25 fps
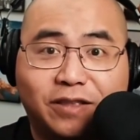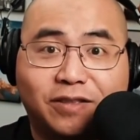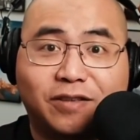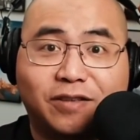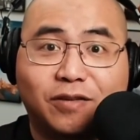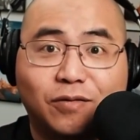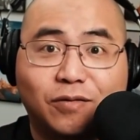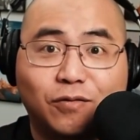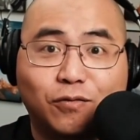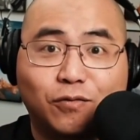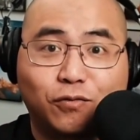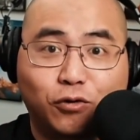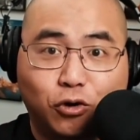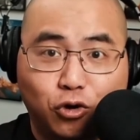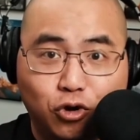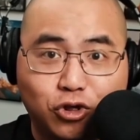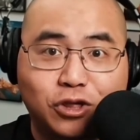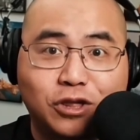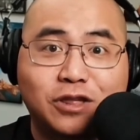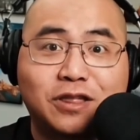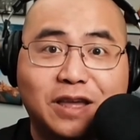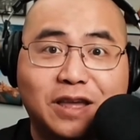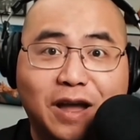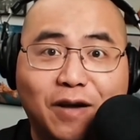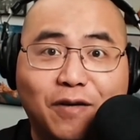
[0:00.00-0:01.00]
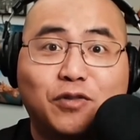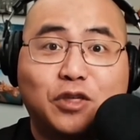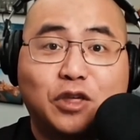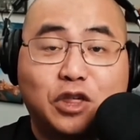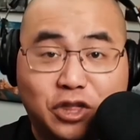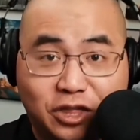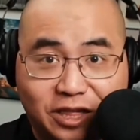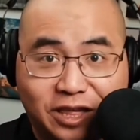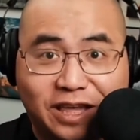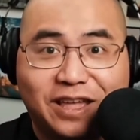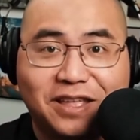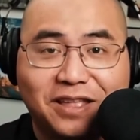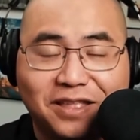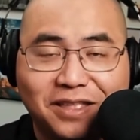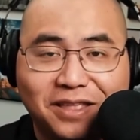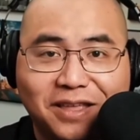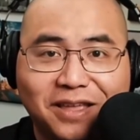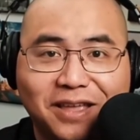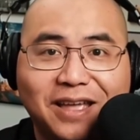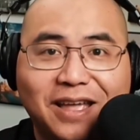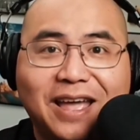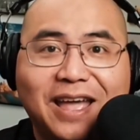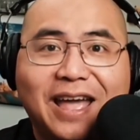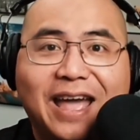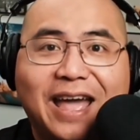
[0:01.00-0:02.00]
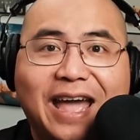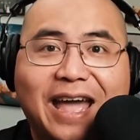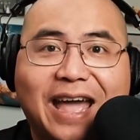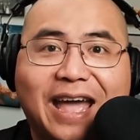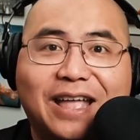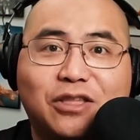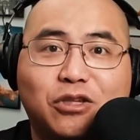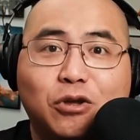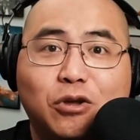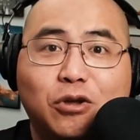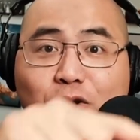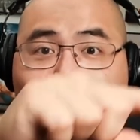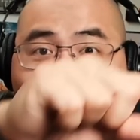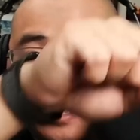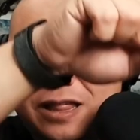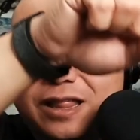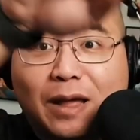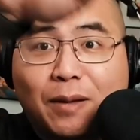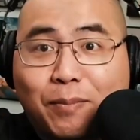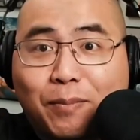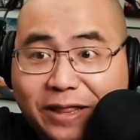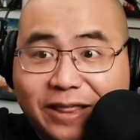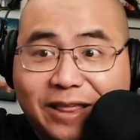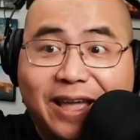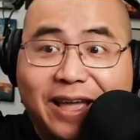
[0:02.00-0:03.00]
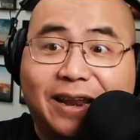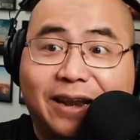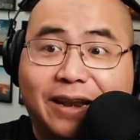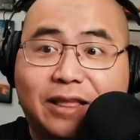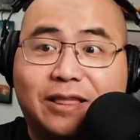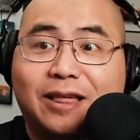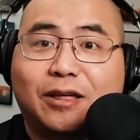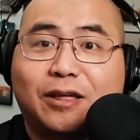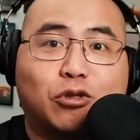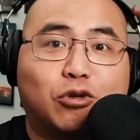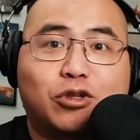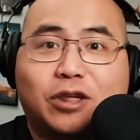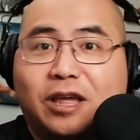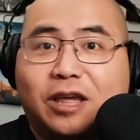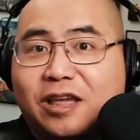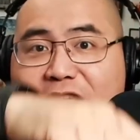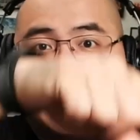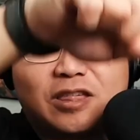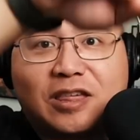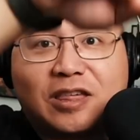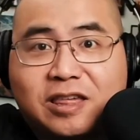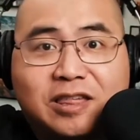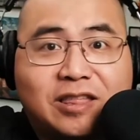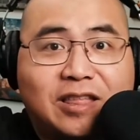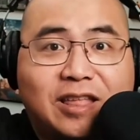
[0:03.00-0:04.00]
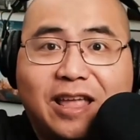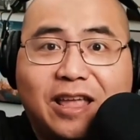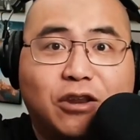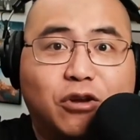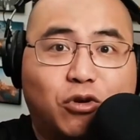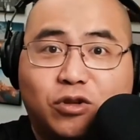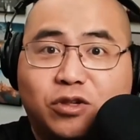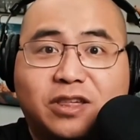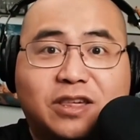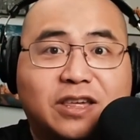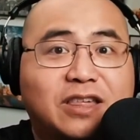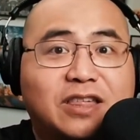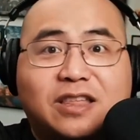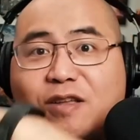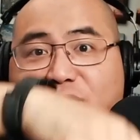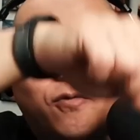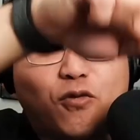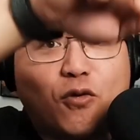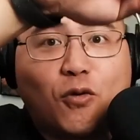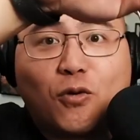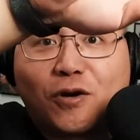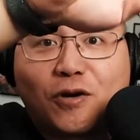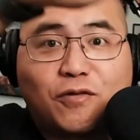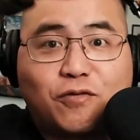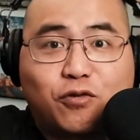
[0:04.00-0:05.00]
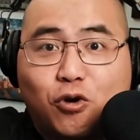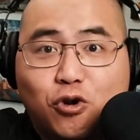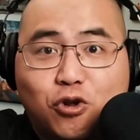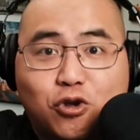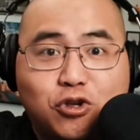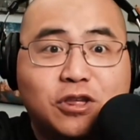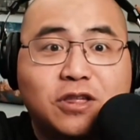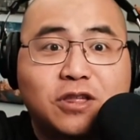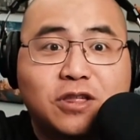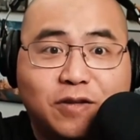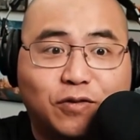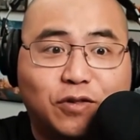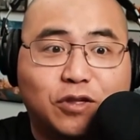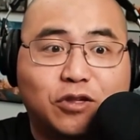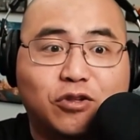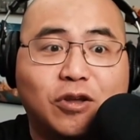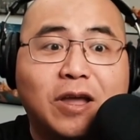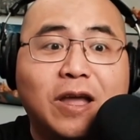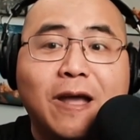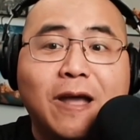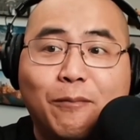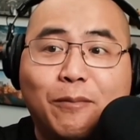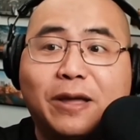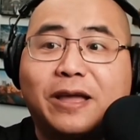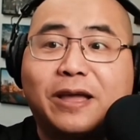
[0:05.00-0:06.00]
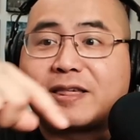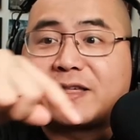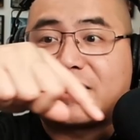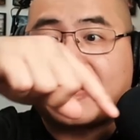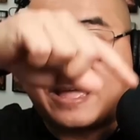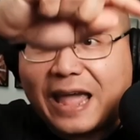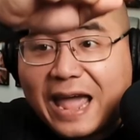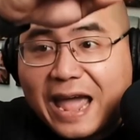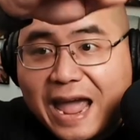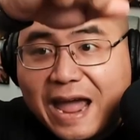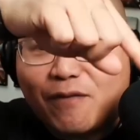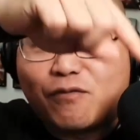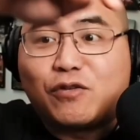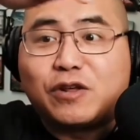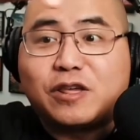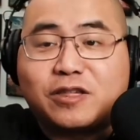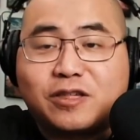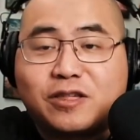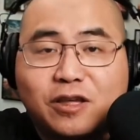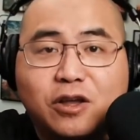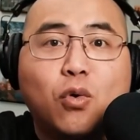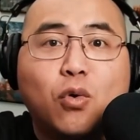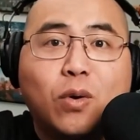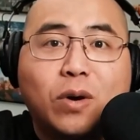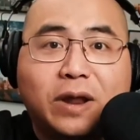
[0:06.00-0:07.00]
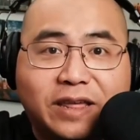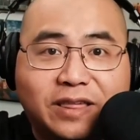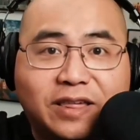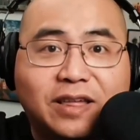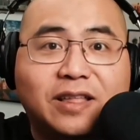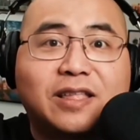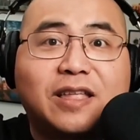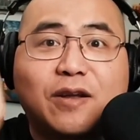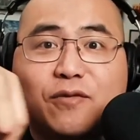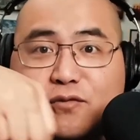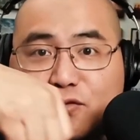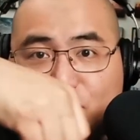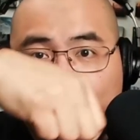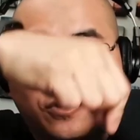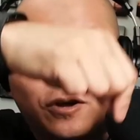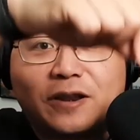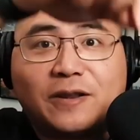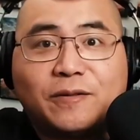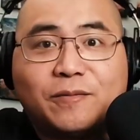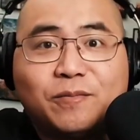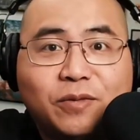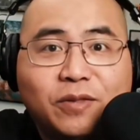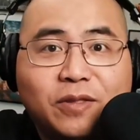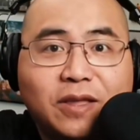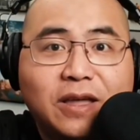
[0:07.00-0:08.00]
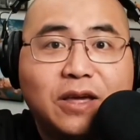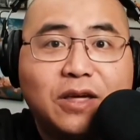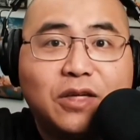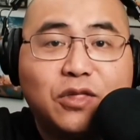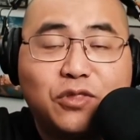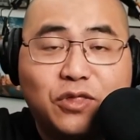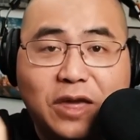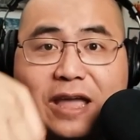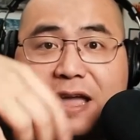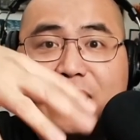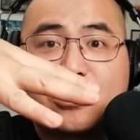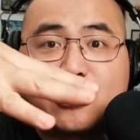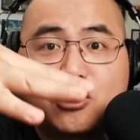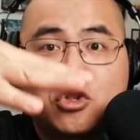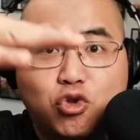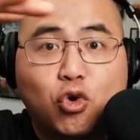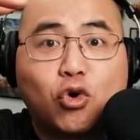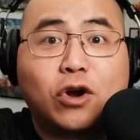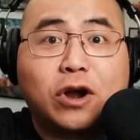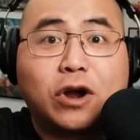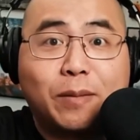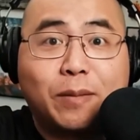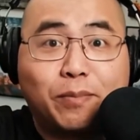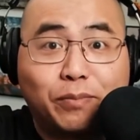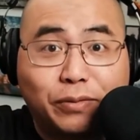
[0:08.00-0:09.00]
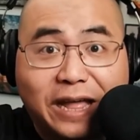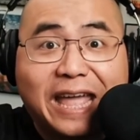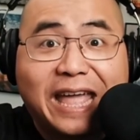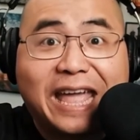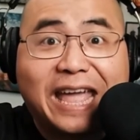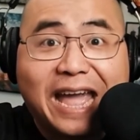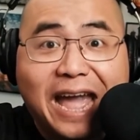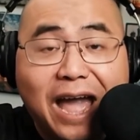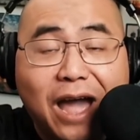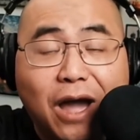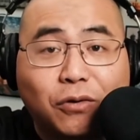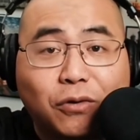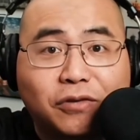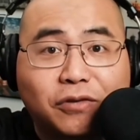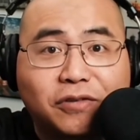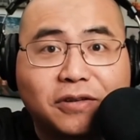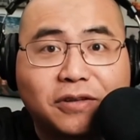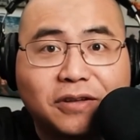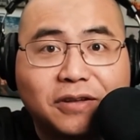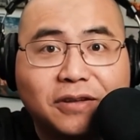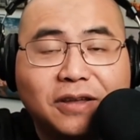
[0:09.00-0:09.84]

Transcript: versions of the scene. And so you see, like, by the end, it's like there's like 16 or 64 versions of this because like every single one has a different story playing out.